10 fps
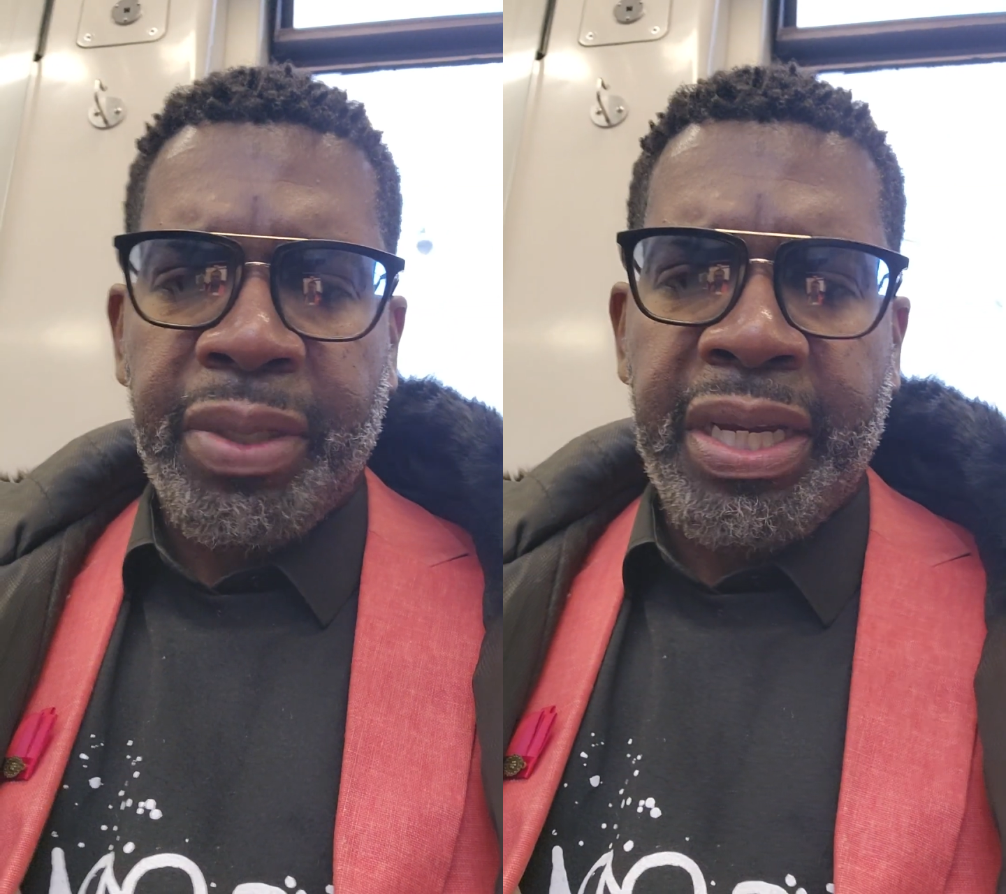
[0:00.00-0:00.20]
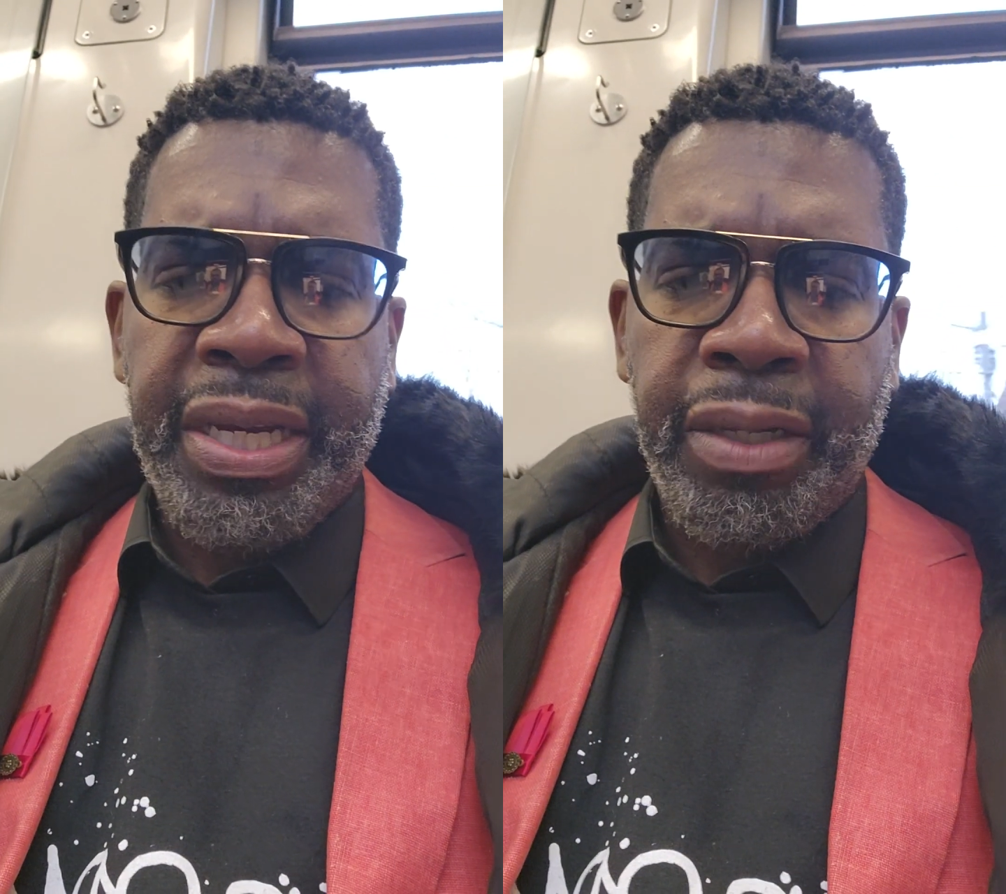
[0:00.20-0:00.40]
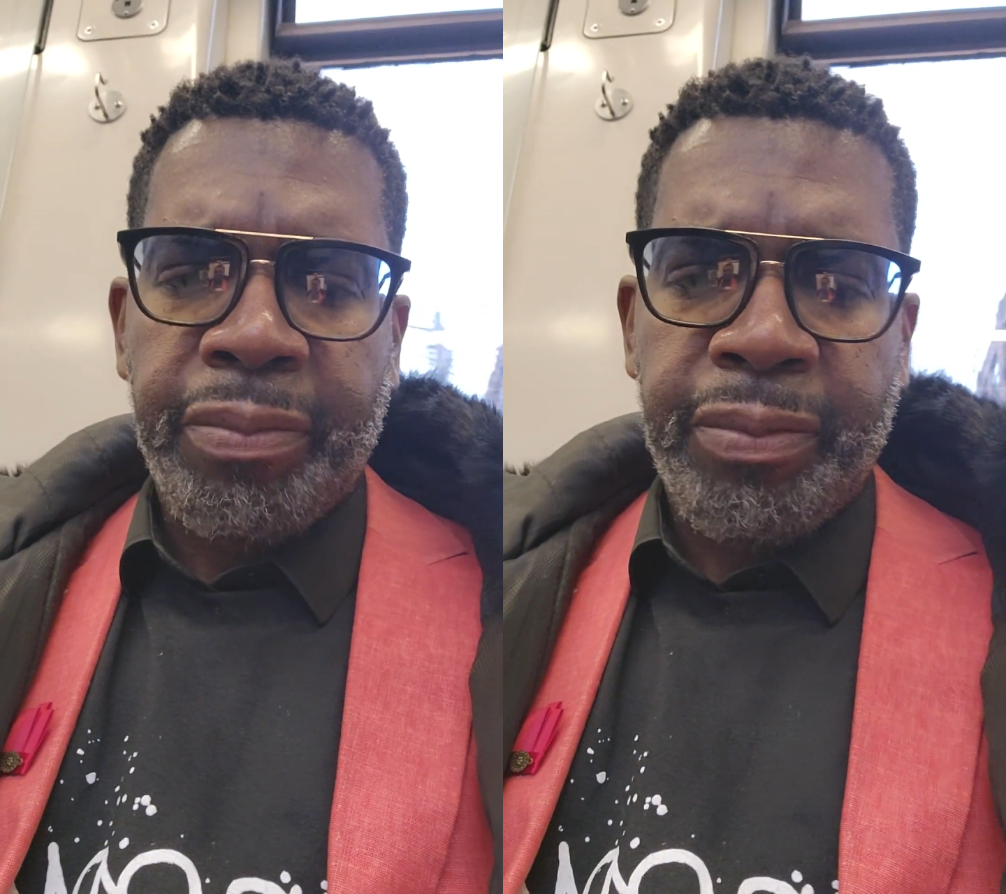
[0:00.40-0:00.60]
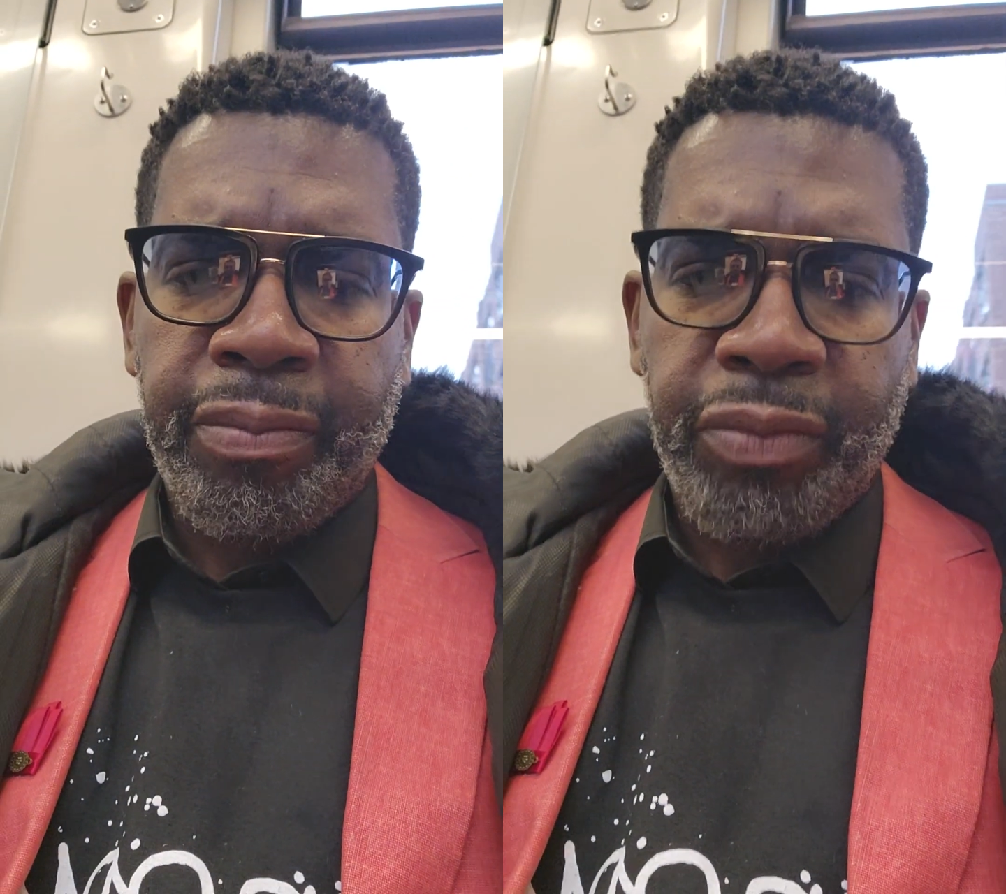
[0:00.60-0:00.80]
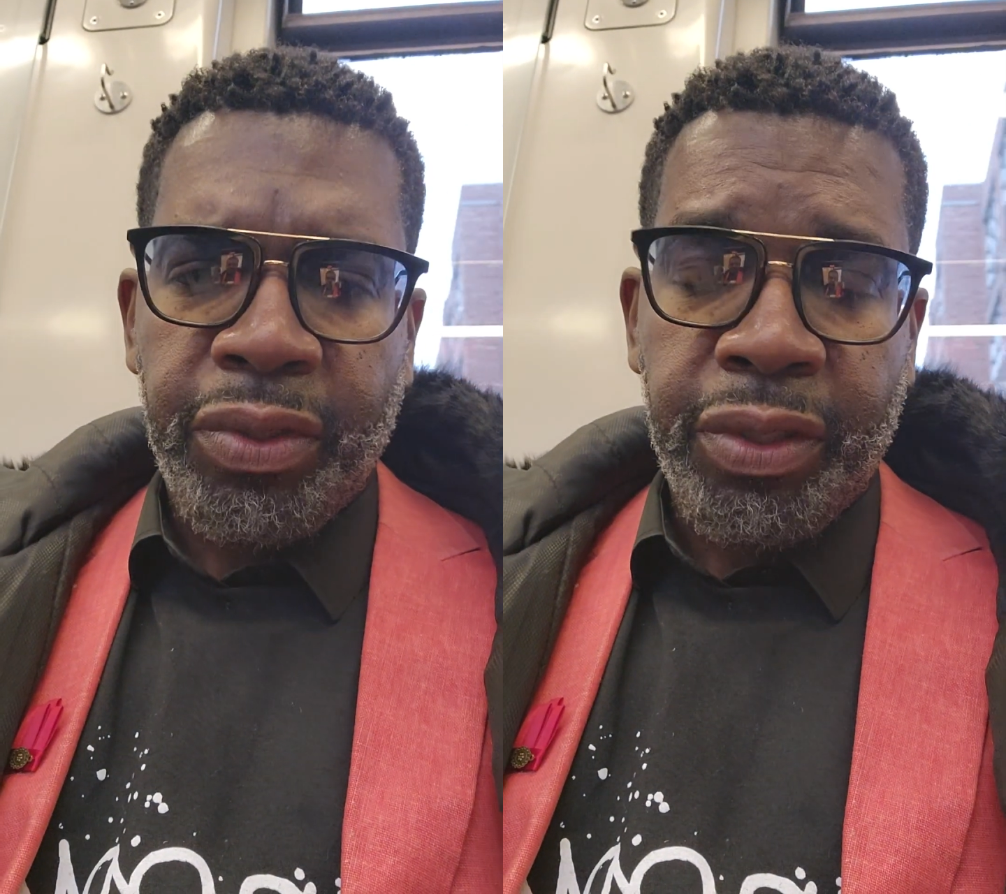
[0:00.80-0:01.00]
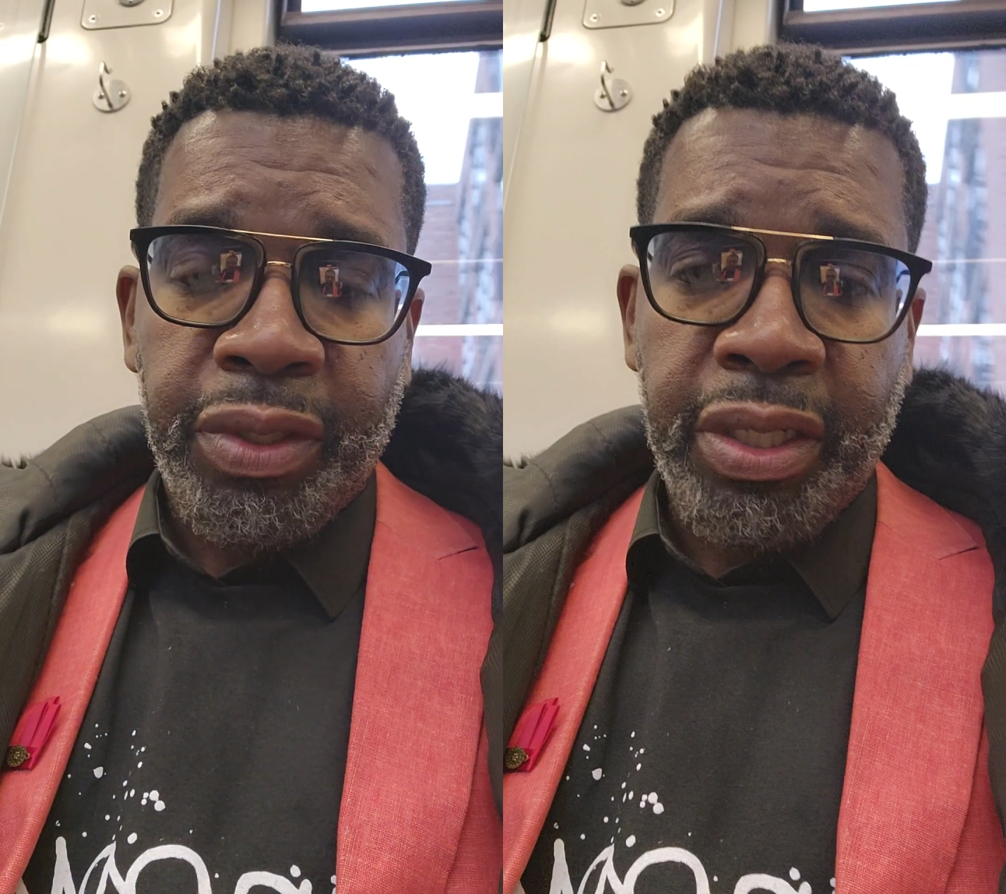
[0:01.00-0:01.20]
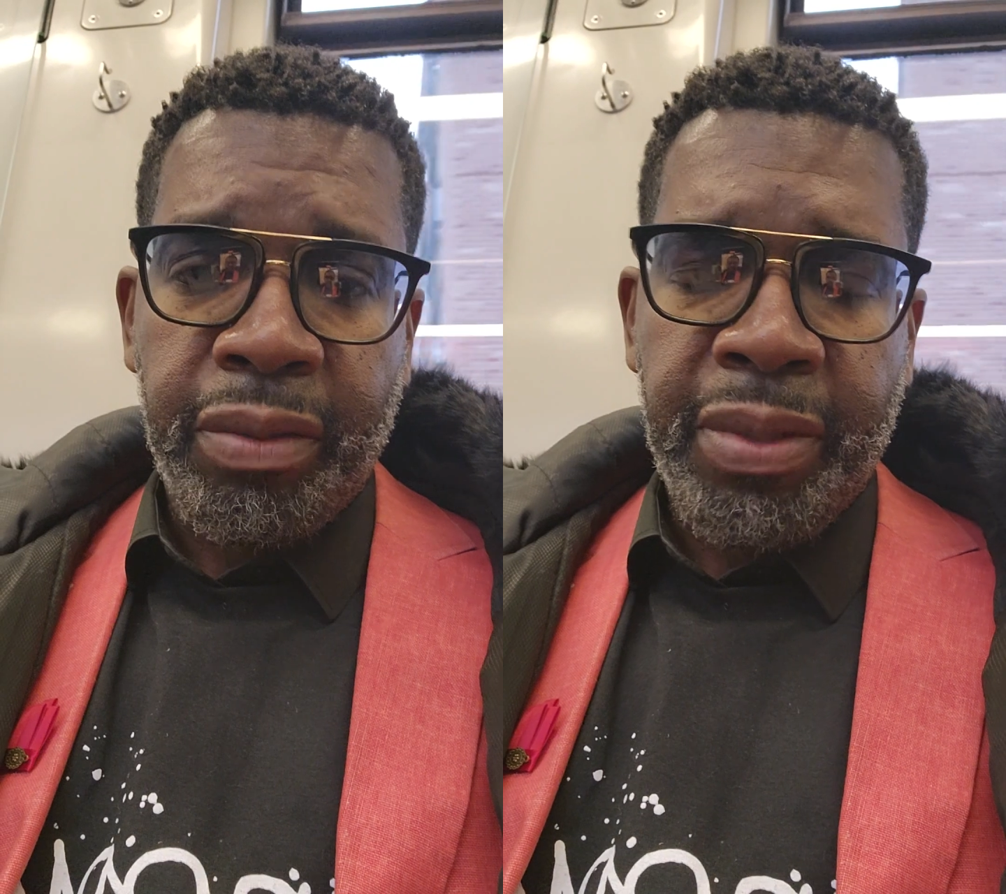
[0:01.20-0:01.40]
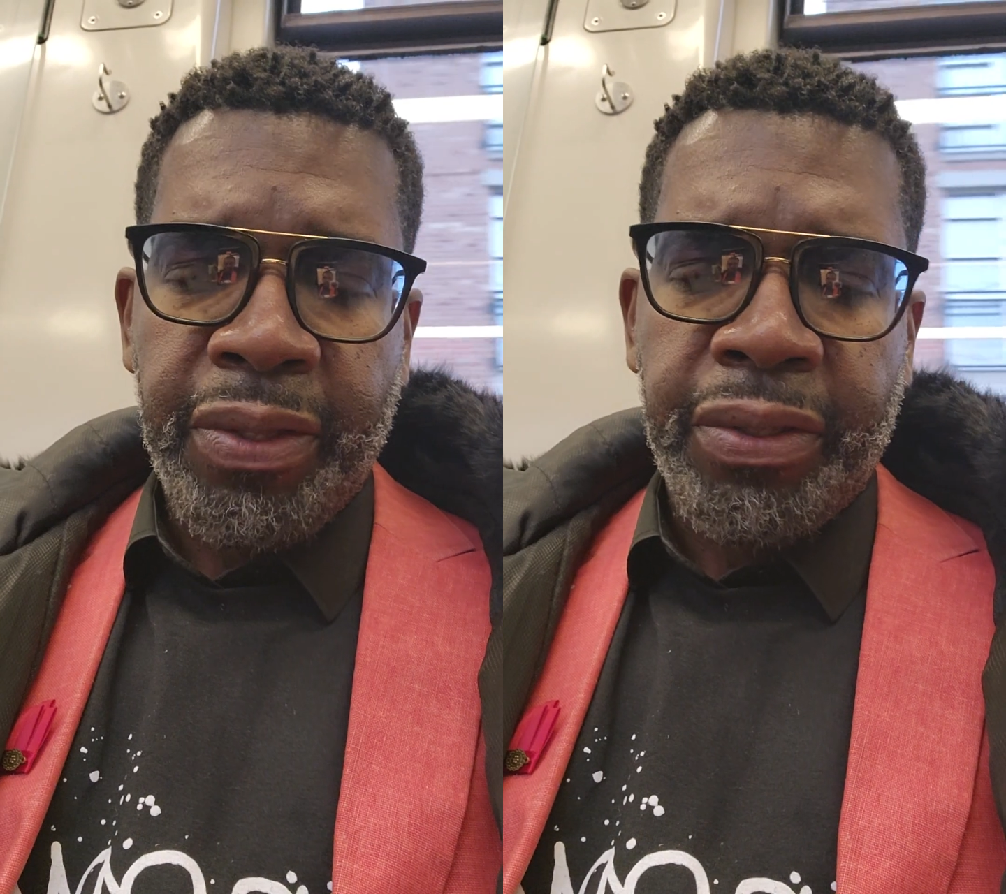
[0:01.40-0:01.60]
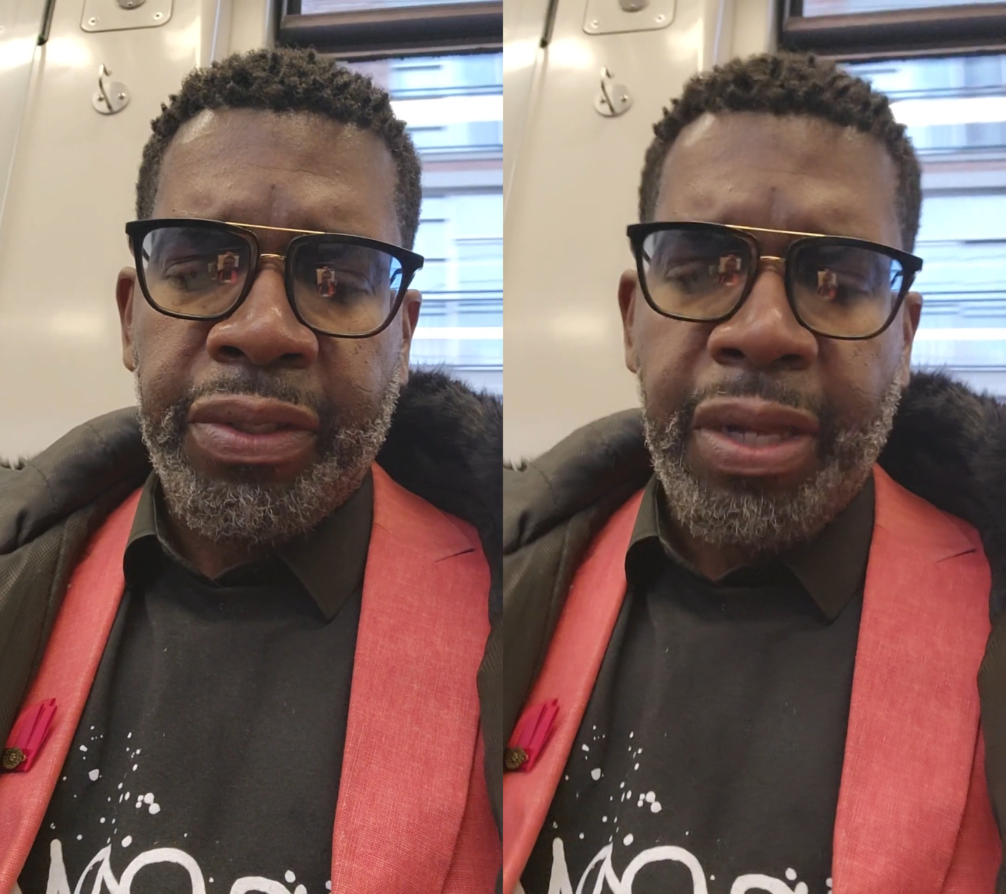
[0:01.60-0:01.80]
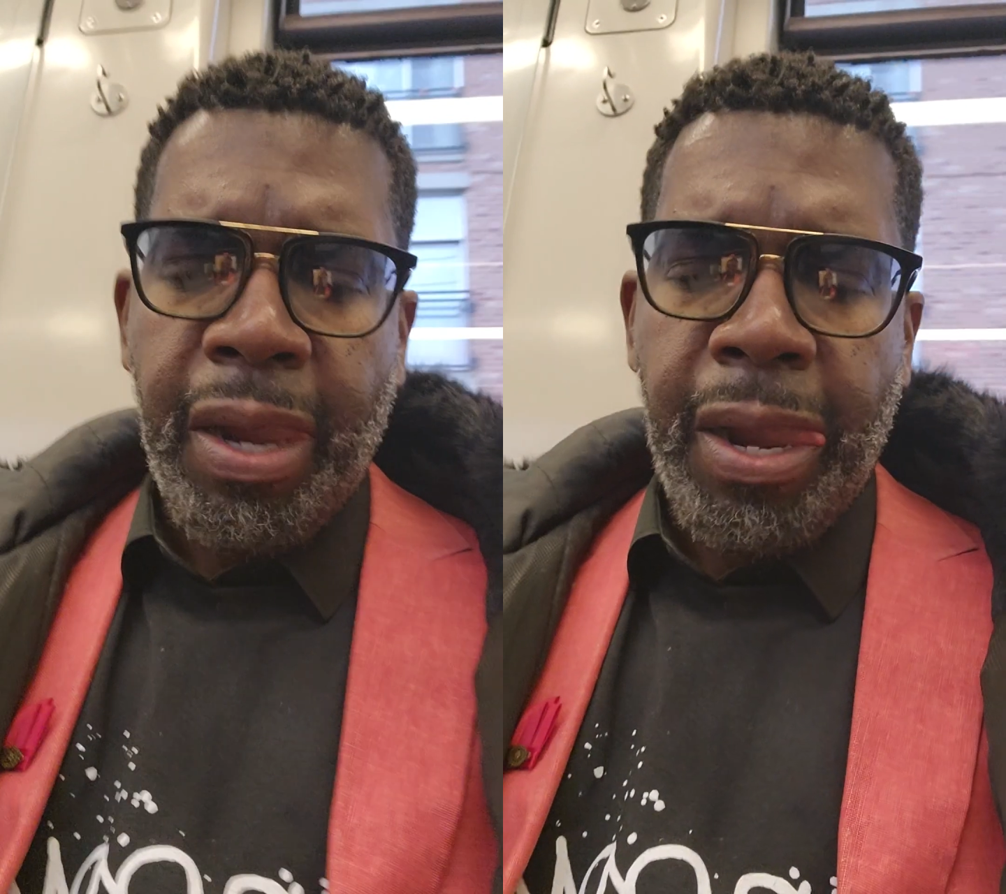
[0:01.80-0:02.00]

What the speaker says: be a help to single mothers